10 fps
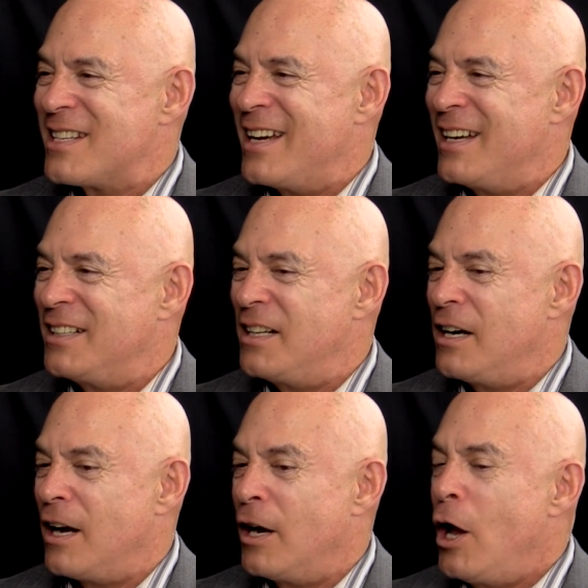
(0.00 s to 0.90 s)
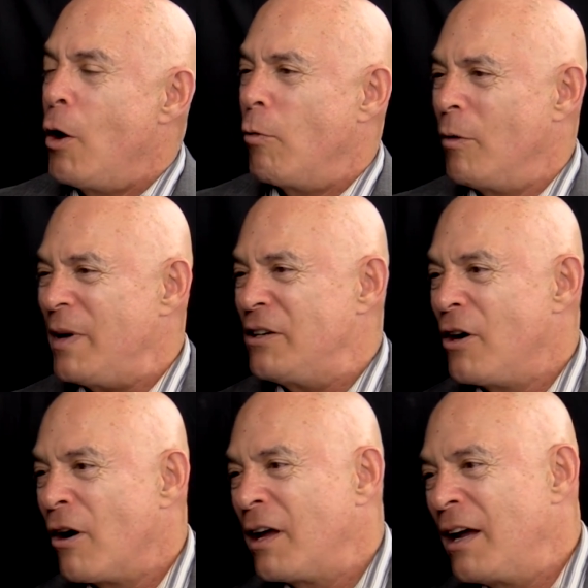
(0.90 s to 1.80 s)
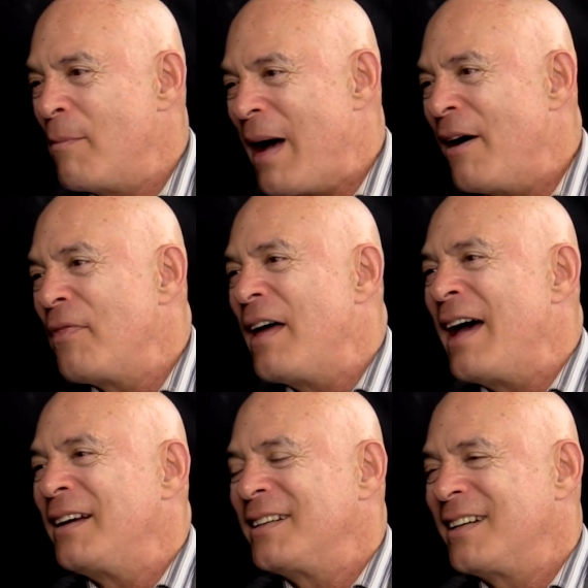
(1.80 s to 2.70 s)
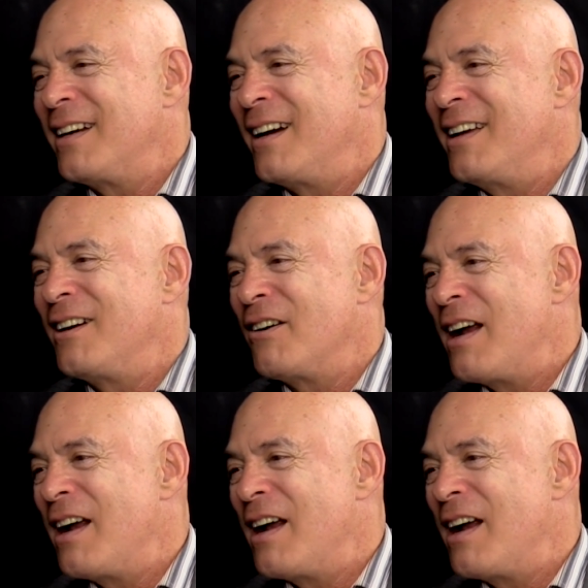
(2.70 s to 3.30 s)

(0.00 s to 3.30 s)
and we'll be talking about that in our